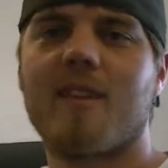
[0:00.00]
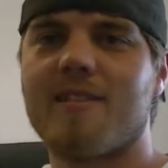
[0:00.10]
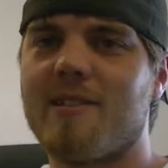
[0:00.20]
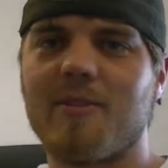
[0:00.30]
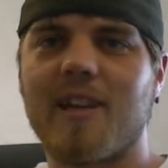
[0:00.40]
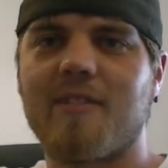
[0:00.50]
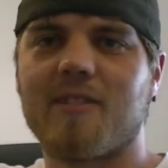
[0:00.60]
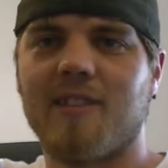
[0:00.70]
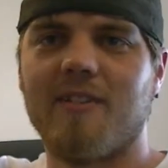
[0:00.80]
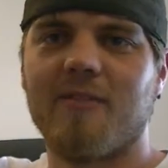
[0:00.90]
See what I have
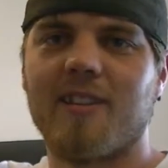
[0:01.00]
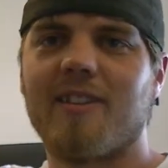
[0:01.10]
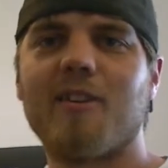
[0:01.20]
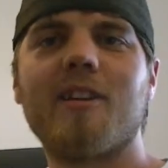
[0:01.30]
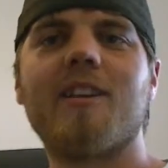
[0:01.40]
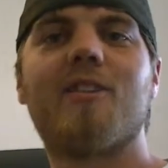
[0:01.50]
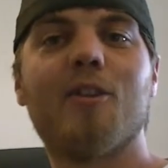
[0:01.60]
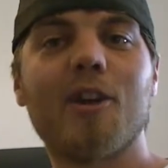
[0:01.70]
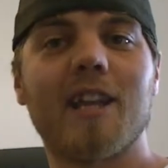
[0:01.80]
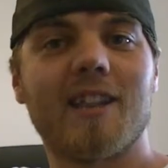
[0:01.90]
to live with?
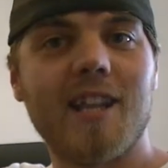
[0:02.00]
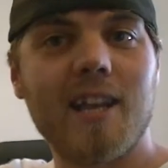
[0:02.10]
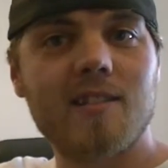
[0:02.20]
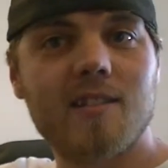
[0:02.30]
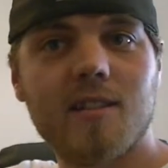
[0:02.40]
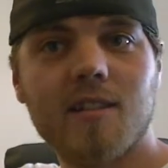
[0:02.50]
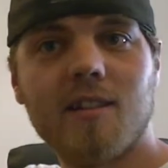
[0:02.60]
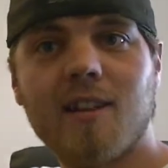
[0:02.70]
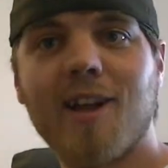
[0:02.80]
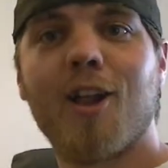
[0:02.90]
Look at this.
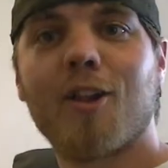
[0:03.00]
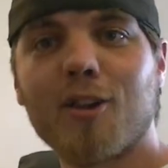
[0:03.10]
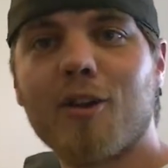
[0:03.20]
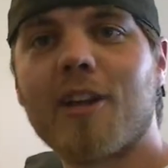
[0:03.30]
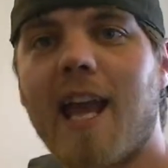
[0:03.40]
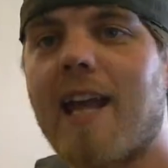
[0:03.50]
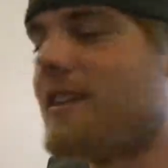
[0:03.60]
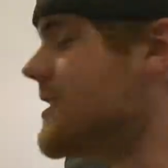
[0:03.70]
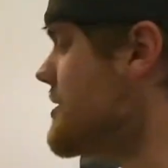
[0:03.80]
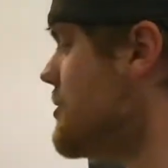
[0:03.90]
Look
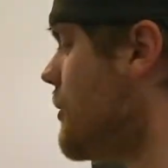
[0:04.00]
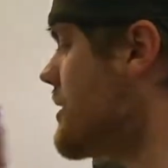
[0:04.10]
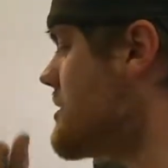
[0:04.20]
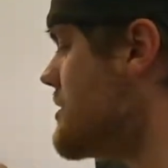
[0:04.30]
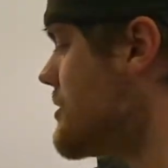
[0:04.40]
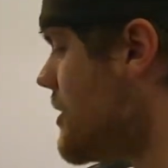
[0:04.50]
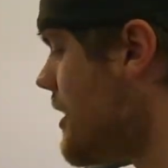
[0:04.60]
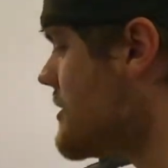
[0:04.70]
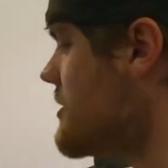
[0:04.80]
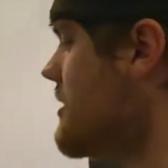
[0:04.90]
at this. You are
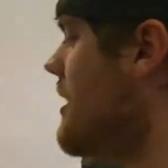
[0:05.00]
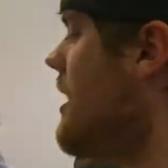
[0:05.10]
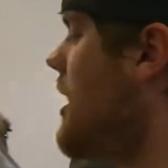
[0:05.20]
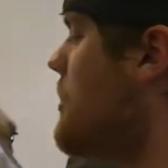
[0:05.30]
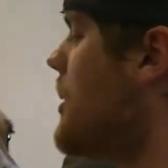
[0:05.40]
such a